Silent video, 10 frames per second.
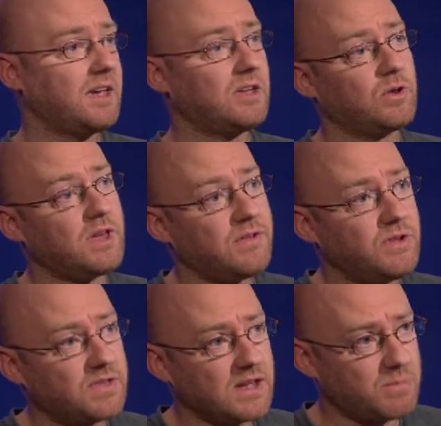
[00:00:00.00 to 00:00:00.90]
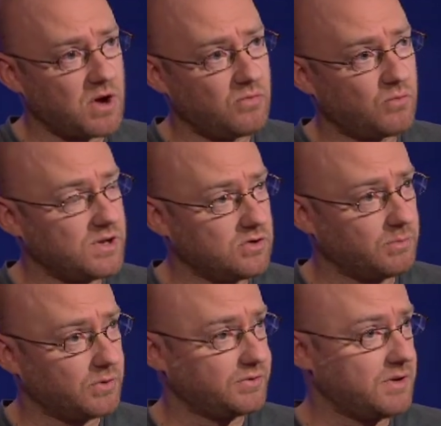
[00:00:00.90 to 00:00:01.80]
You know, if you think about
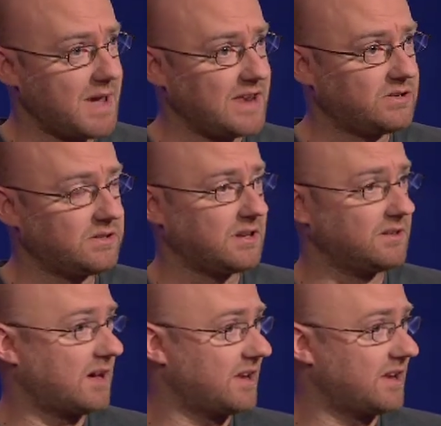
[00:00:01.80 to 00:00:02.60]
renewables, you mentioned and,